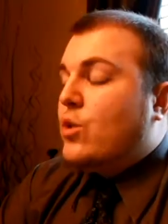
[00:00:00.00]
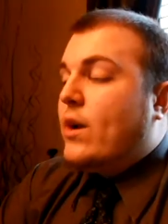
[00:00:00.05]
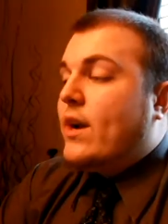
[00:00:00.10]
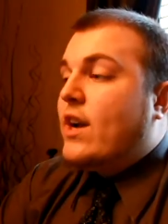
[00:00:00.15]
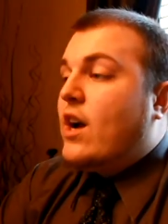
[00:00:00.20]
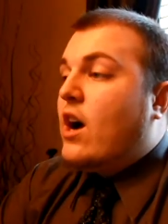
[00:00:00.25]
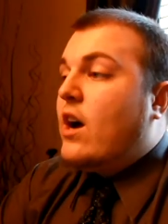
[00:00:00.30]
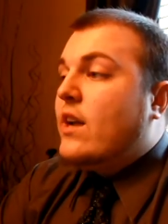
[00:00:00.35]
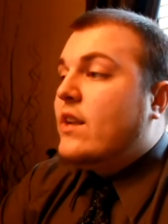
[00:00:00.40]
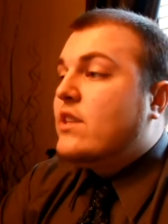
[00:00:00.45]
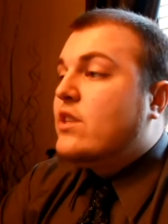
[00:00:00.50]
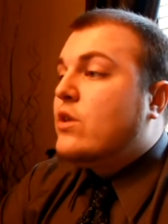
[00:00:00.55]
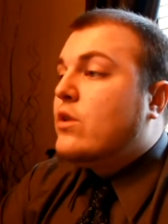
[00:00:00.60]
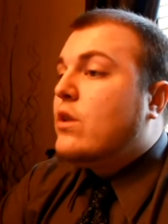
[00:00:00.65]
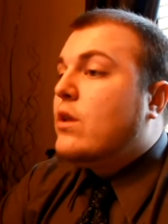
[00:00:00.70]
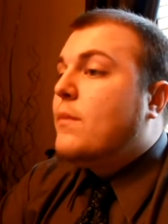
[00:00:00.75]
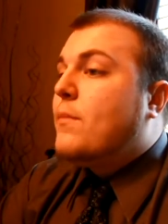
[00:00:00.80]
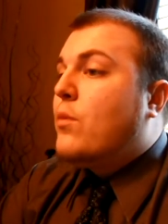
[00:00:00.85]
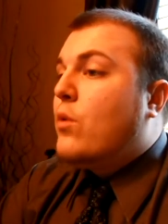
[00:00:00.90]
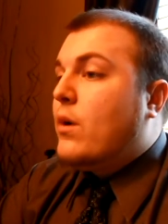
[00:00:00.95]
I got into
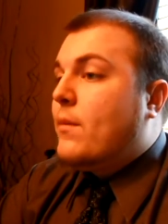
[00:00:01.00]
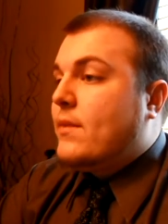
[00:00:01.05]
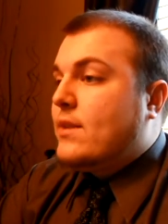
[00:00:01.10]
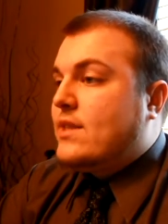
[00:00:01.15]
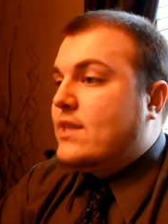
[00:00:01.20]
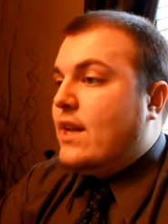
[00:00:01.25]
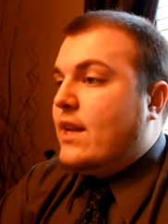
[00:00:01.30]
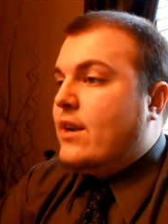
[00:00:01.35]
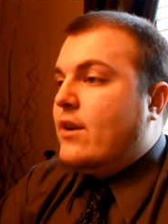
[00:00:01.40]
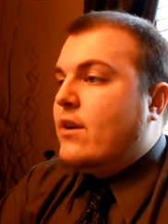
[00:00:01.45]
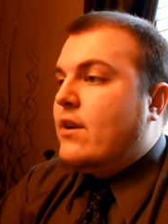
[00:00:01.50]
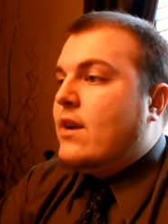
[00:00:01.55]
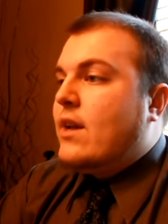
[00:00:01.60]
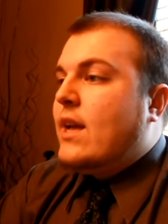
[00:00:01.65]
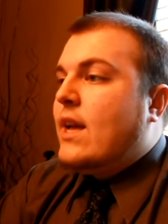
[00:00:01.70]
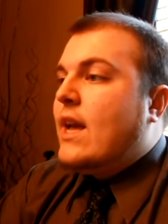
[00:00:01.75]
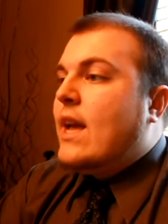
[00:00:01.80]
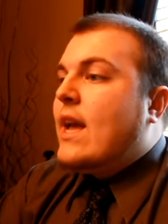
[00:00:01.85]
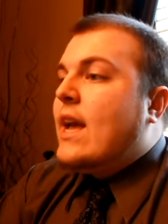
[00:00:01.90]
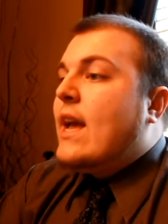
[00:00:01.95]
the employment center.
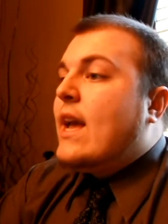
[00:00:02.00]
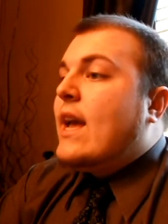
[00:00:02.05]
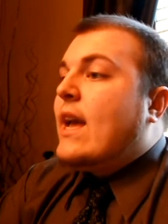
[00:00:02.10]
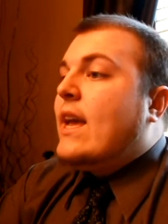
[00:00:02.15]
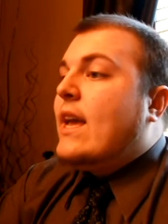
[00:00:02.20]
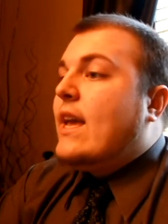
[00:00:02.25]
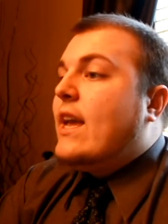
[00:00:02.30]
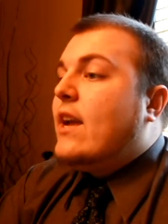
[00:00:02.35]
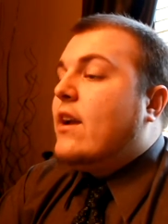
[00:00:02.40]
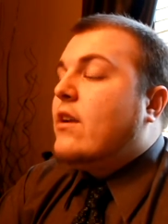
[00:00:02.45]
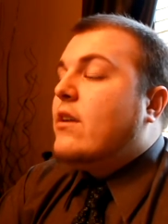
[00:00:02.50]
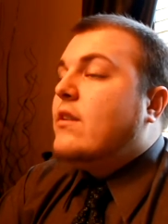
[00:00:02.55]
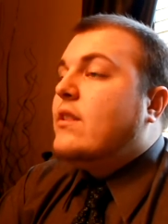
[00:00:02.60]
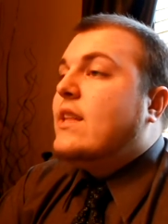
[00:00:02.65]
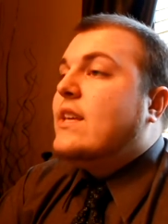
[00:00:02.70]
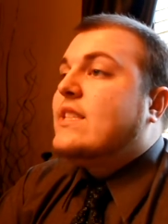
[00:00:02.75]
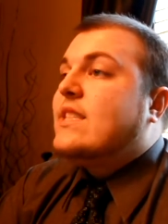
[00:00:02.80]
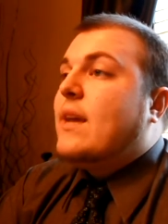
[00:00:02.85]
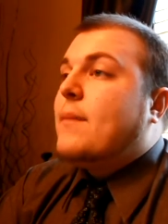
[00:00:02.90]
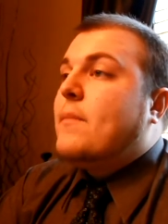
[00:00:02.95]
Here,
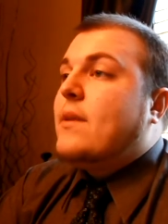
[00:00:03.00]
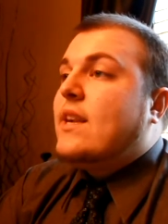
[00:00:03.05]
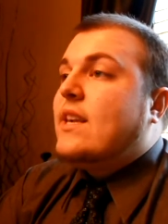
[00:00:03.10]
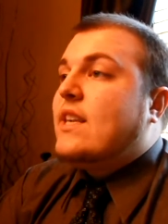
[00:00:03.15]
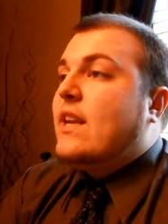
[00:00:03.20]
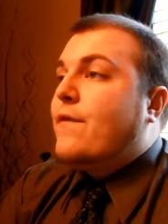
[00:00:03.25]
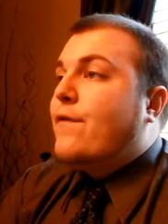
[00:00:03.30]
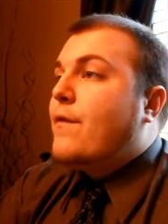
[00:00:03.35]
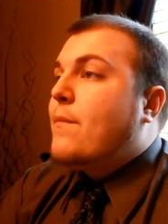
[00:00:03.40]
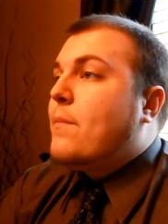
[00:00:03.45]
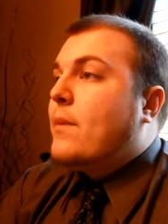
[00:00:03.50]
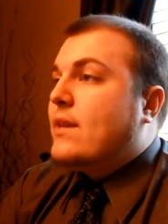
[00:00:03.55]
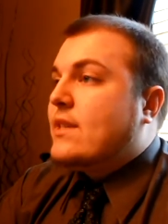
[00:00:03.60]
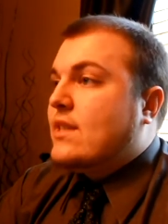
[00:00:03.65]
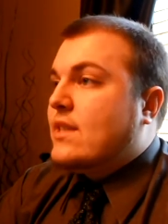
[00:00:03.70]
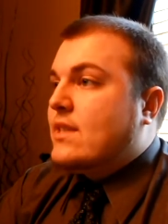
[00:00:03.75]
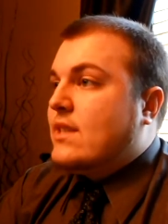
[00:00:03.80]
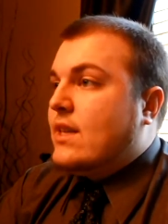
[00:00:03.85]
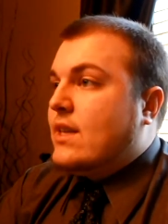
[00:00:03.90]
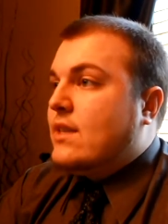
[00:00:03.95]
they sent me to different
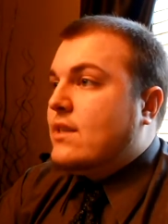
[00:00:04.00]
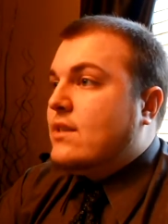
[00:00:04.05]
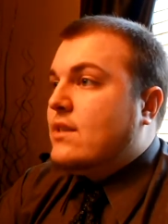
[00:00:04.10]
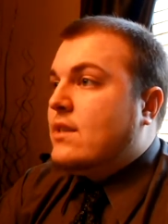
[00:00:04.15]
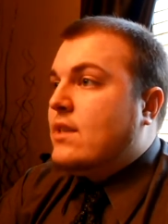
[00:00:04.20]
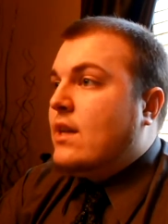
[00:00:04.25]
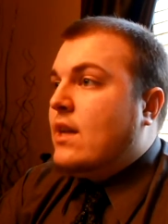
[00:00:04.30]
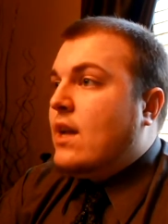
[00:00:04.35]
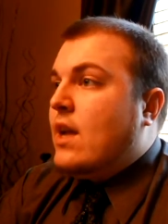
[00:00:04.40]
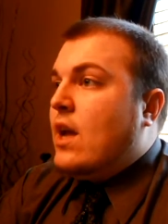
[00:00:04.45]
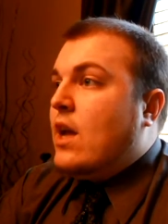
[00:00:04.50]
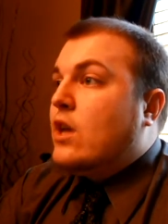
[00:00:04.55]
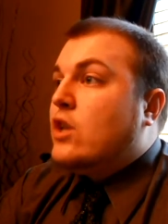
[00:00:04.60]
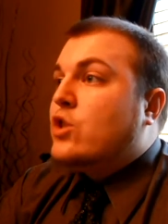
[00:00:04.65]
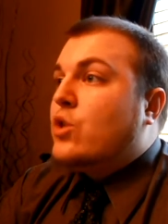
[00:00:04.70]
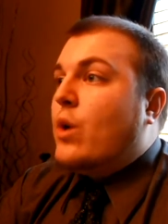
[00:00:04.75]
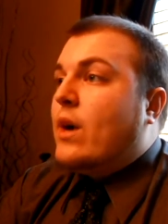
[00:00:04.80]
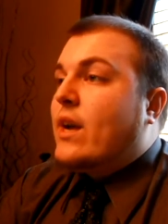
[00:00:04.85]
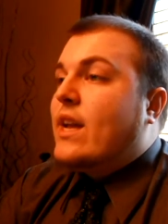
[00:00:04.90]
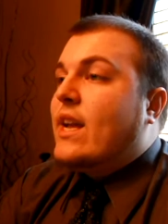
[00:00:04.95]
businesses
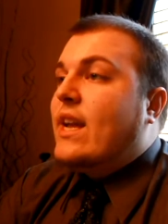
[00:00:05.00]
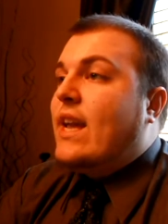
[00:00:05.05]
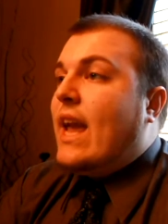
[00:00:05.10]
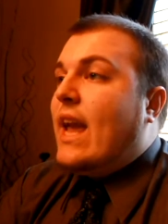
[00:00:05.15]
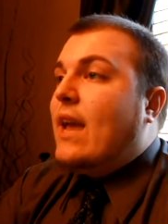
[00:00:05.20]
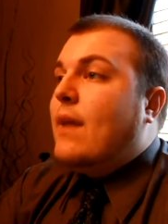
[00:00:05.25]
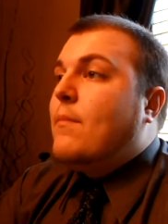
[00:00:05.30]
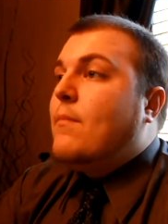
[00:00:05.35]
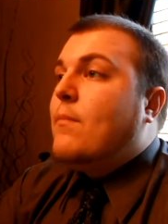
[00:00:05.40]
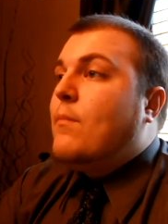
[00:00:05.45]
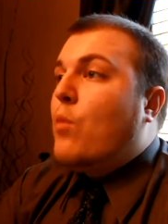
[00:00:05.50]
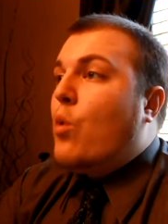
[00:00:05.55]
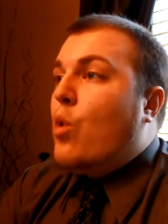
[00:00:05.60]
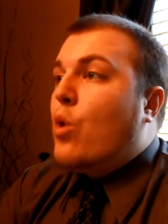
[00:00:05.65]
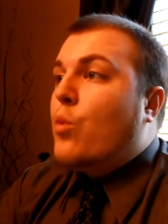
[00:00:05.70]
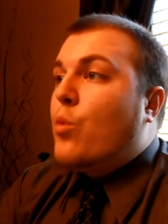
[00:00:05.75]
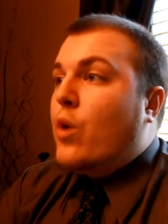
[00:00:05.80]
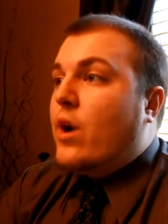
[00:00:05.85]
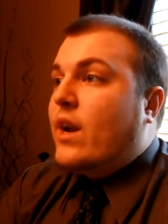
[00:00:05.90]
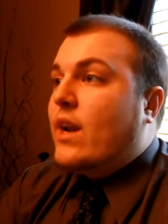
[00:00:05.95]
so I can gain more
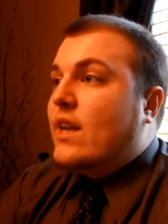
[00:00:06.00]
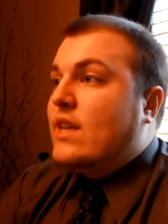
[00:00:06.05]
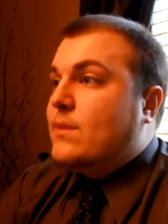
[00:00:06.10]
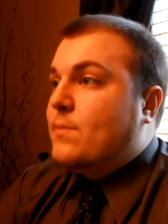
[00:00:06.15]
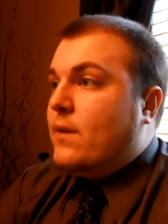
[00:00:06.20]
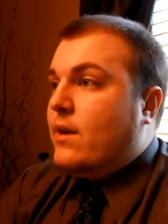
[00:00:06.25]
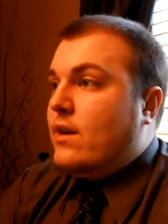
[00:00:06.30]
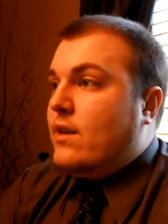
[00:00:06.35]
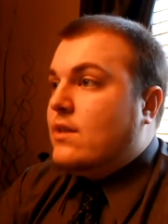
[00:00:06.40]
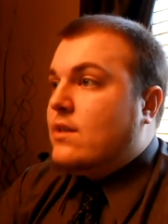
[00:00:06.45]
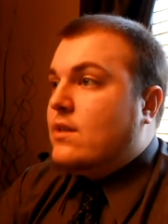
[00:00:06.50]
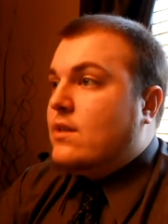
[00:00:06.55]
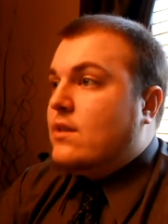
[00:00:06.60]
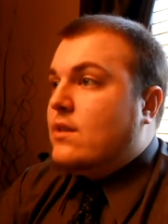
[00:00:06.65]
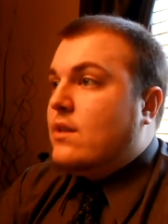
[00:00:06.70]
working experience.